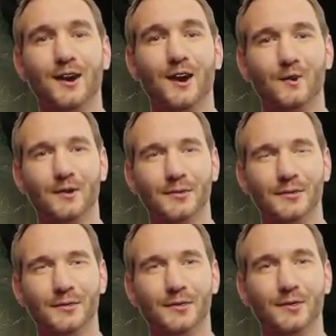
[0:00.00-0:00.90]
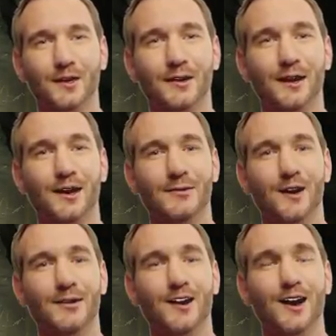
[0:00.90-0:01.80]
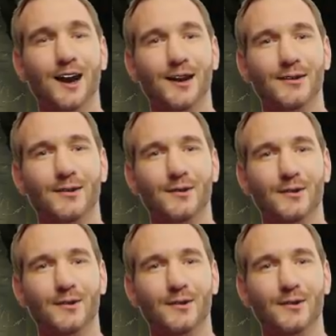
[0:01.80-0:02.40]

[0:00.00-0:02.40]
1 lamb you shall offer in the morning,